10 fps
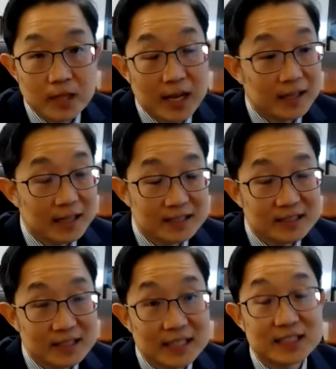Yeah,
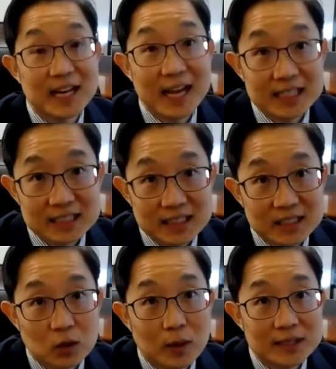that's that's an excellent
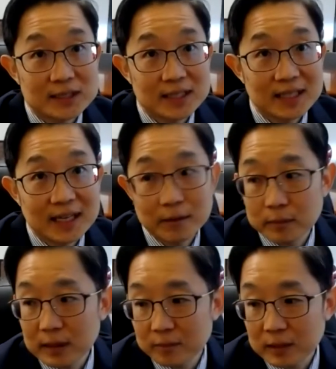question, and
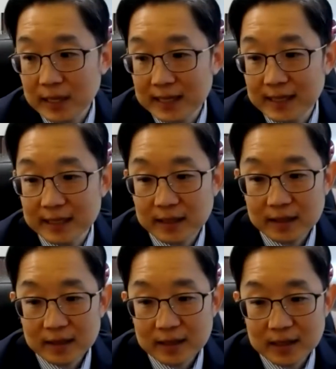I'm I'm glad that
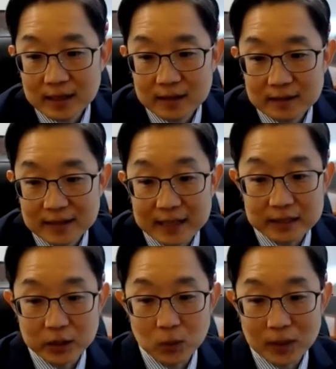uh, that
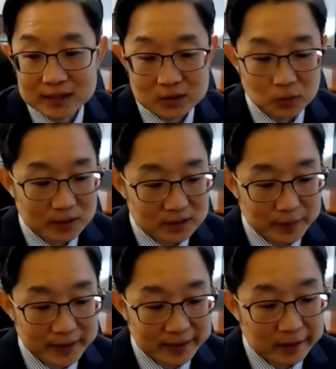nuance was
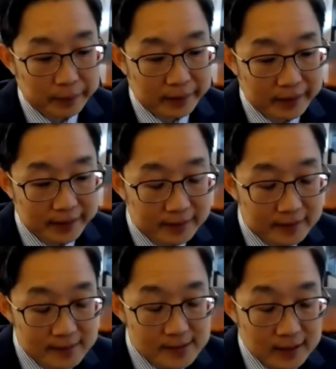picked up on.
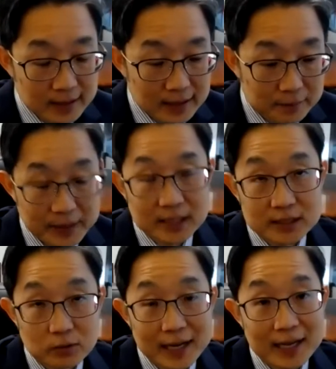Uh, because
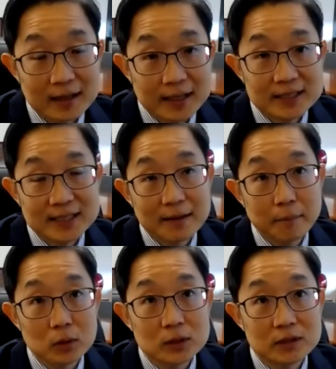the reality is that
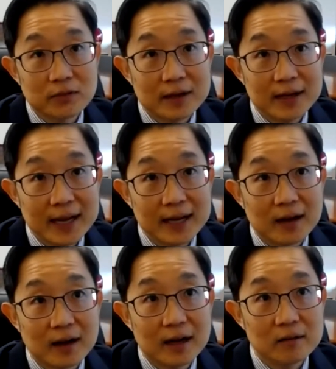most of our
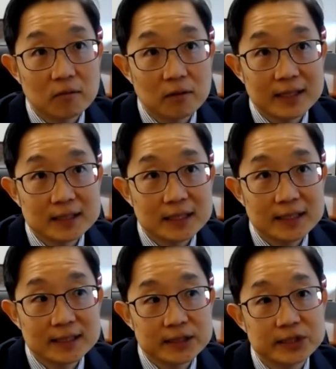data on risk
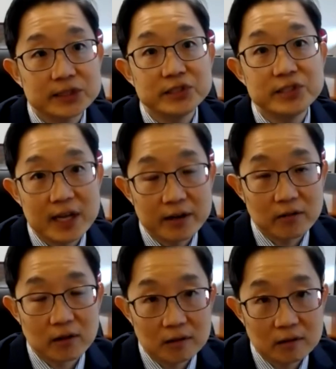is just
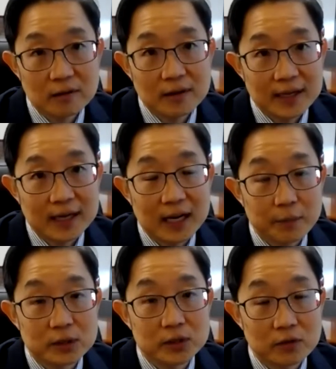general in
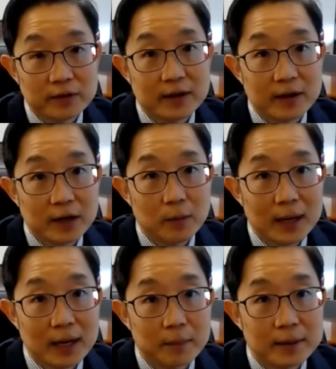hypertrophic
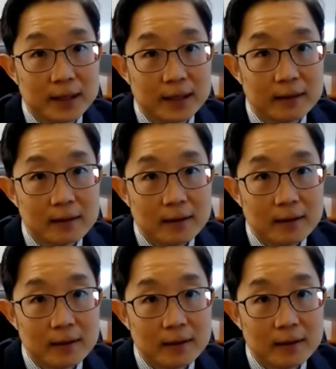cardiomyopathy.